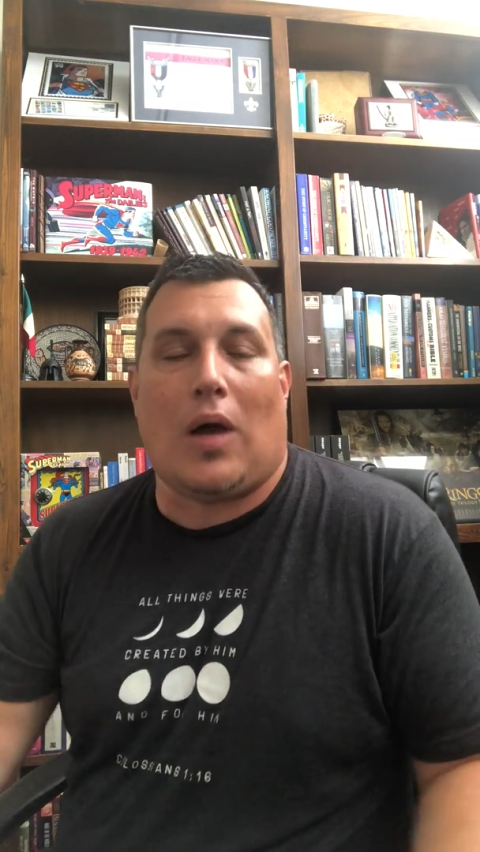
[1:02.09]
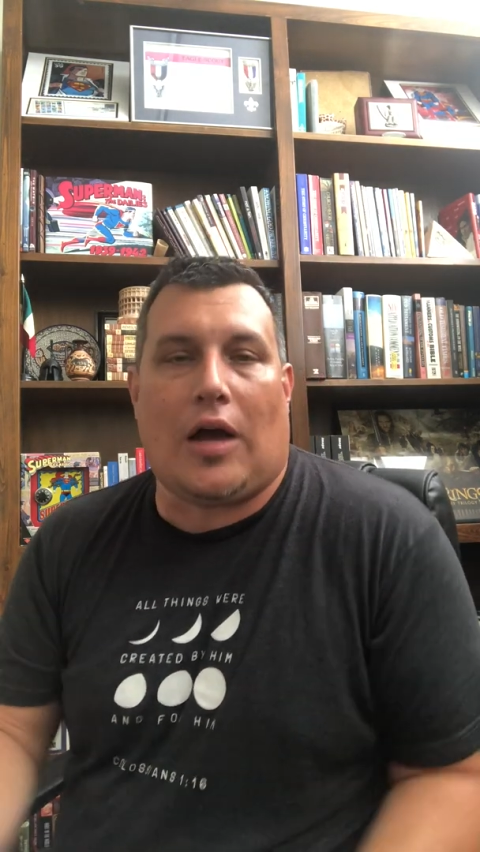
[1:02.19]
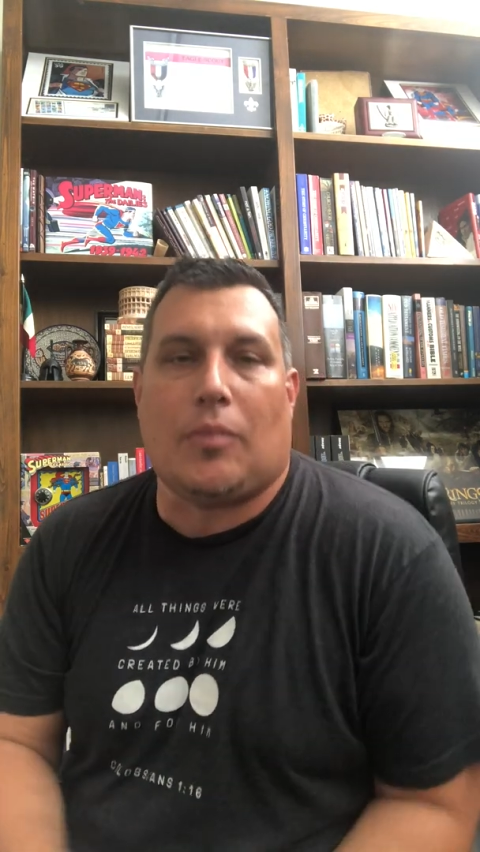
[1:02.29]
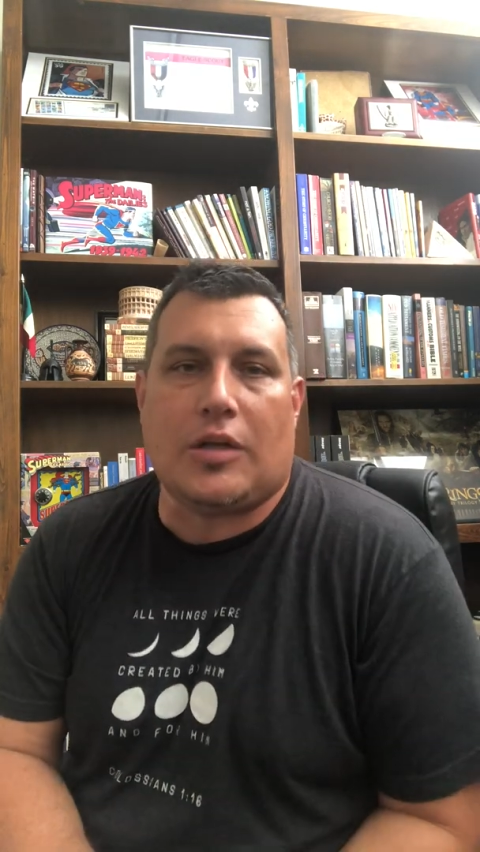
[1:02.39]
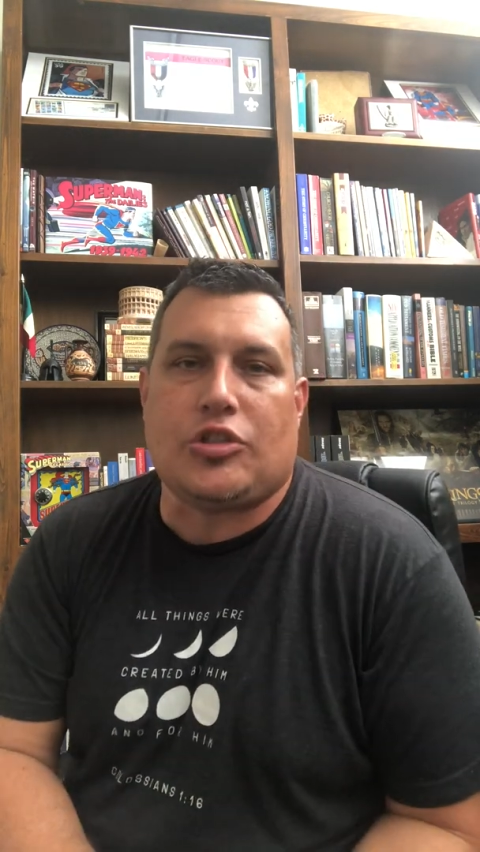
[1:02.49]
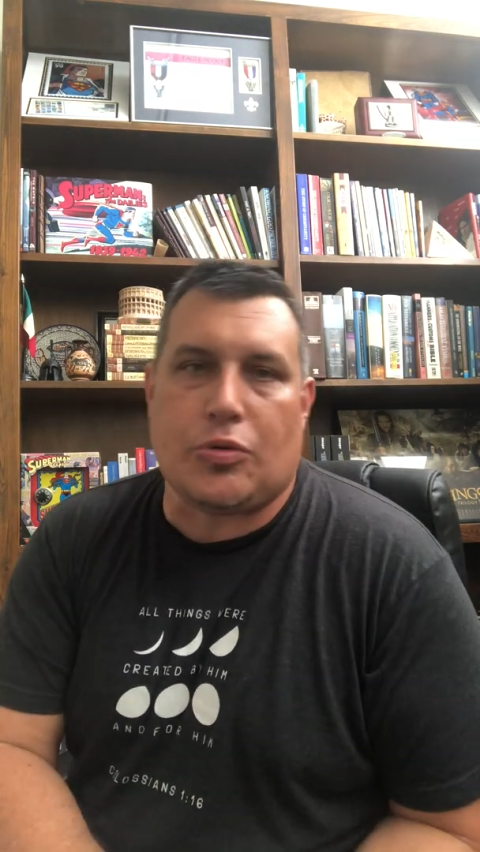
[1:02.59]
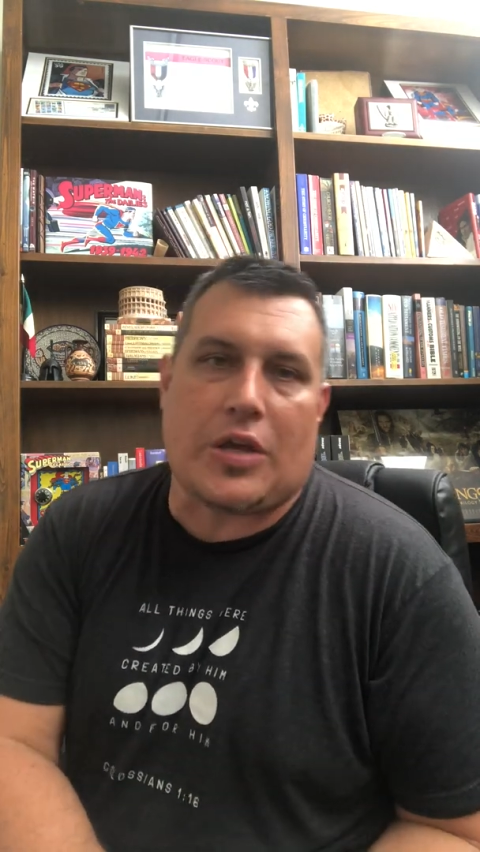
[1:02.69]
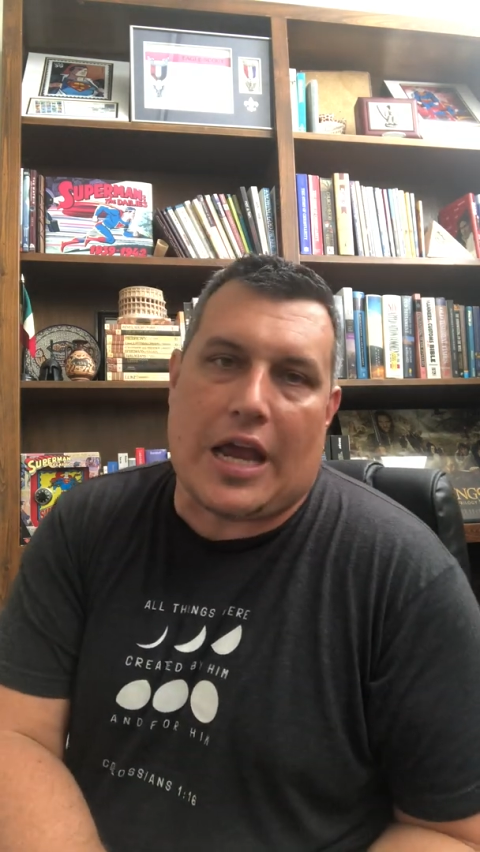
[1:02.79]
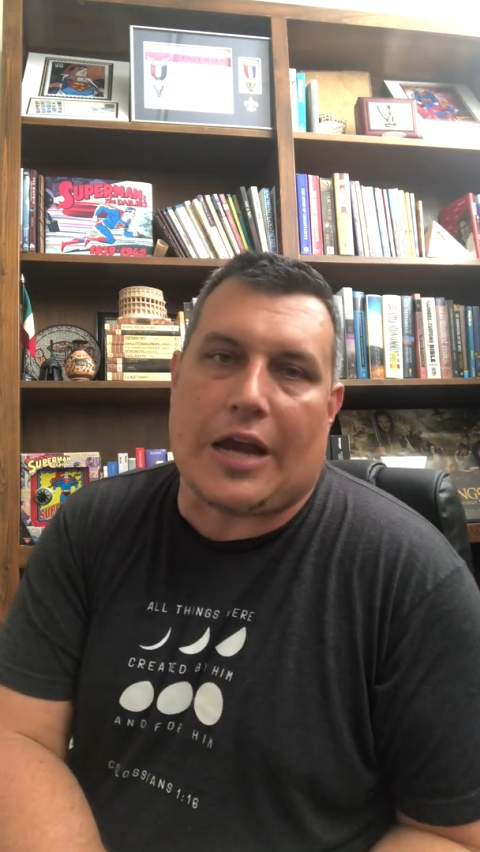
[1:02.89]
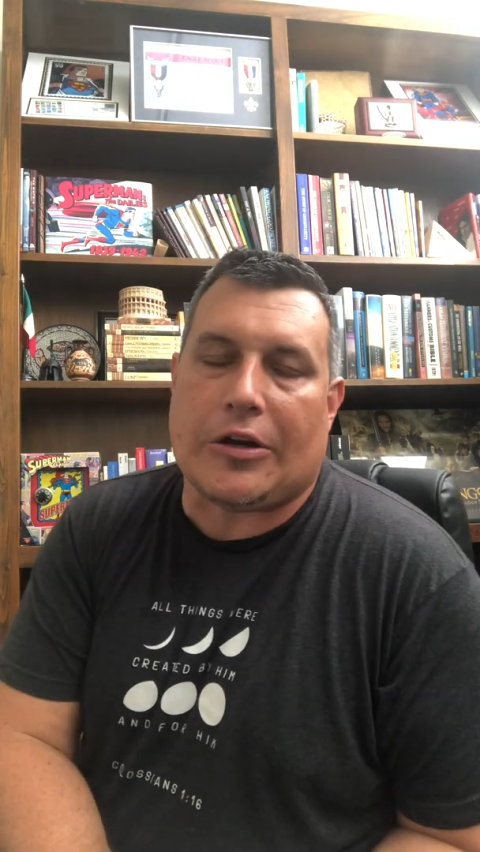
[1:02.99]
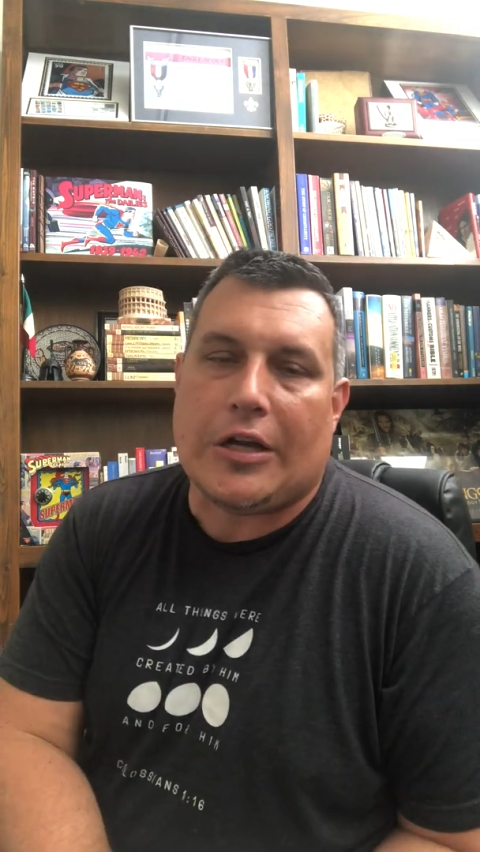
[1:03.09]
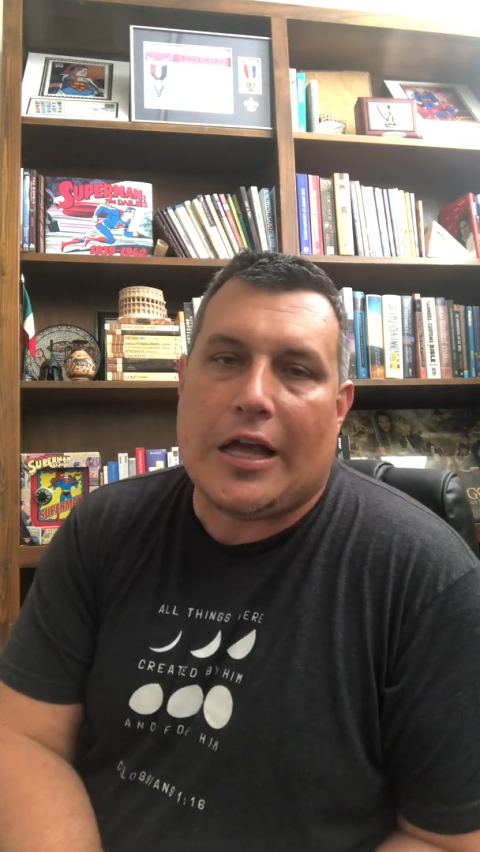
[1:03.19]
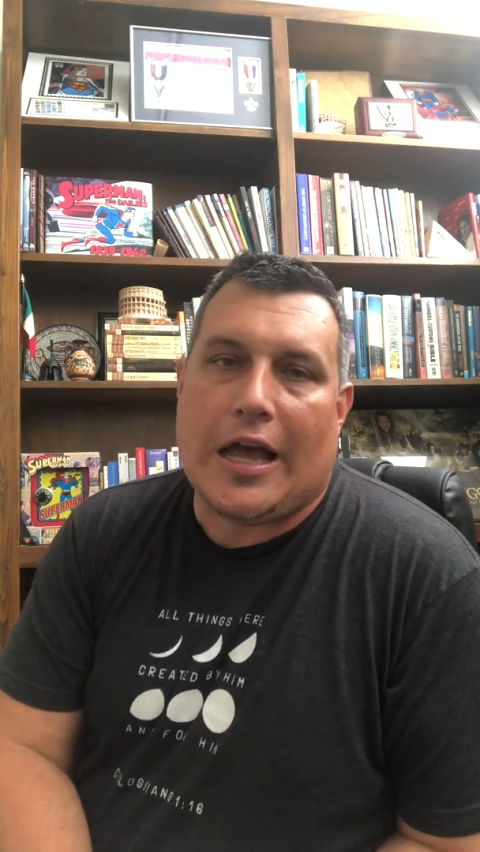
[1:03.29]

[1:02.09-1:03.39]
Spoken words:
how much you care.